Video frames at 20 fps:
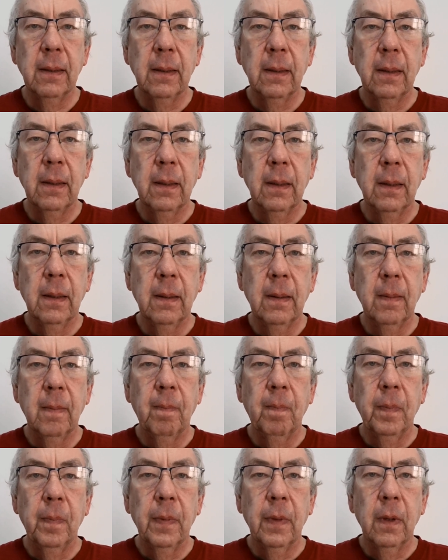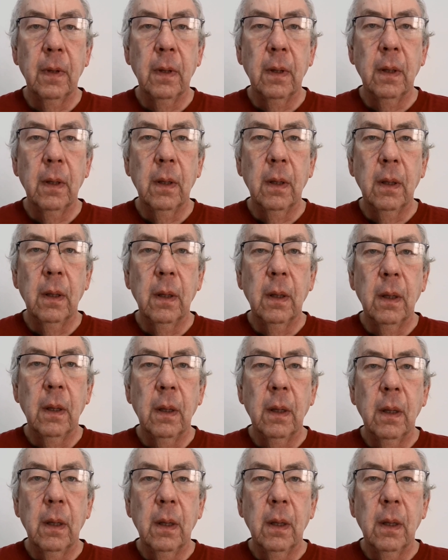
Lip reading: Nothing is said.